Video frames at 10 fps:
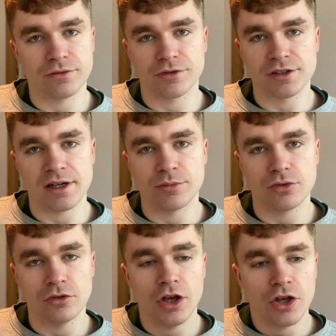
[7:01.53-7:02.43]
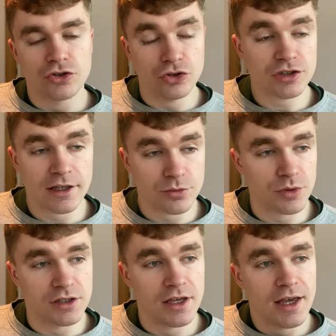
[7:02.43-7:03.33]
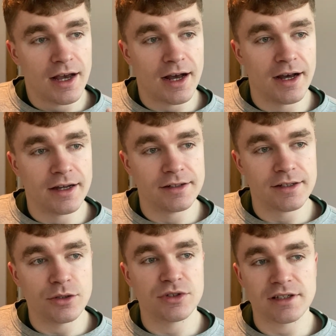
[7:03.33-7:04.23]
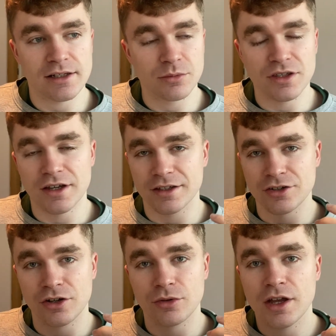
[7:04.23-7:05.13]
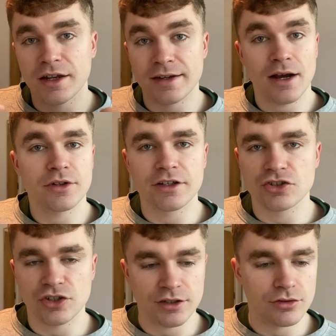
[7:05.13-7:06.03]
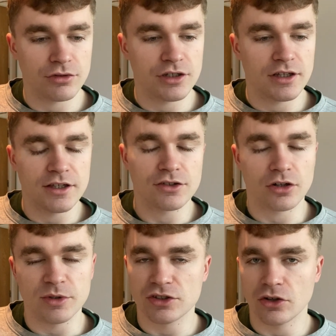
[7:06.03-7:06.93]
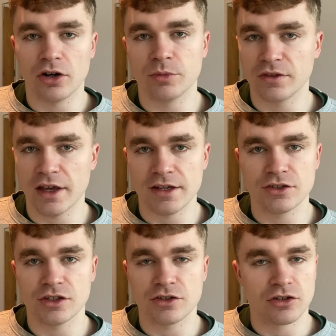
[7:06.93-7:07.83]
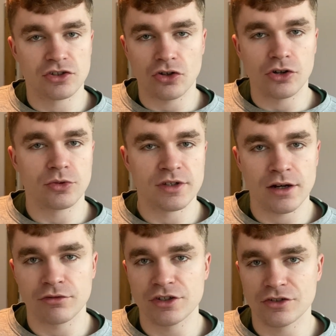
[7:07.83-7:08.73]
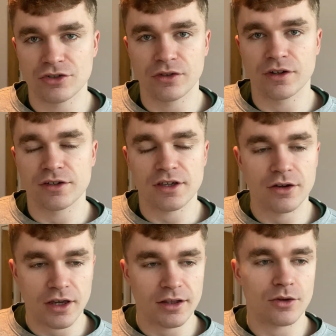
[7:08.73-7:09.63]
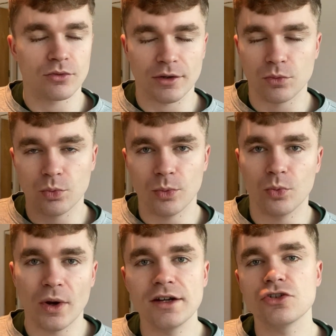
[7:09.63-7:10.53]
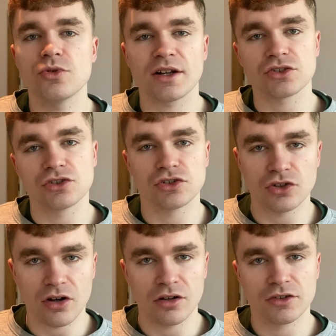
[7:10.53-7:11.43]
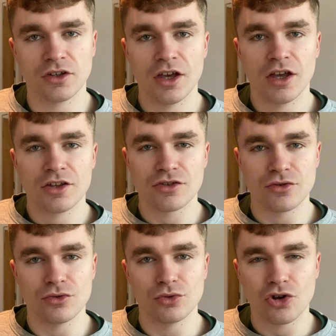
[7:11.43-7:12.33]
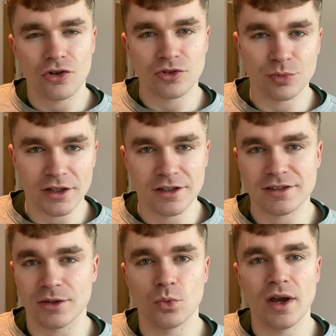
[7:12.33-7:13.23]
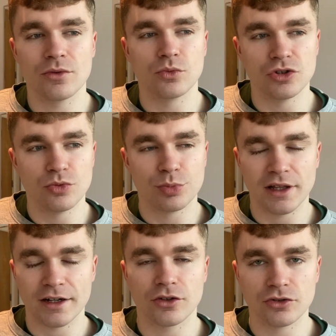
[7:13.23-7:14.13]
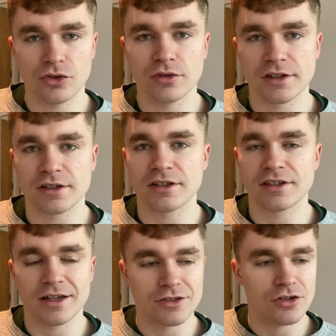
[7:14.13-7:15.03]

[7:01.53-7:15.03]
for example, just last week, and he was telling me that, now that it's January, he's going to be starting with the agency, he's going to start doing his outreach and stuff. And I say, okay, like when did you actually start to contemplate this? Like, when were you planning on doing this? And he said,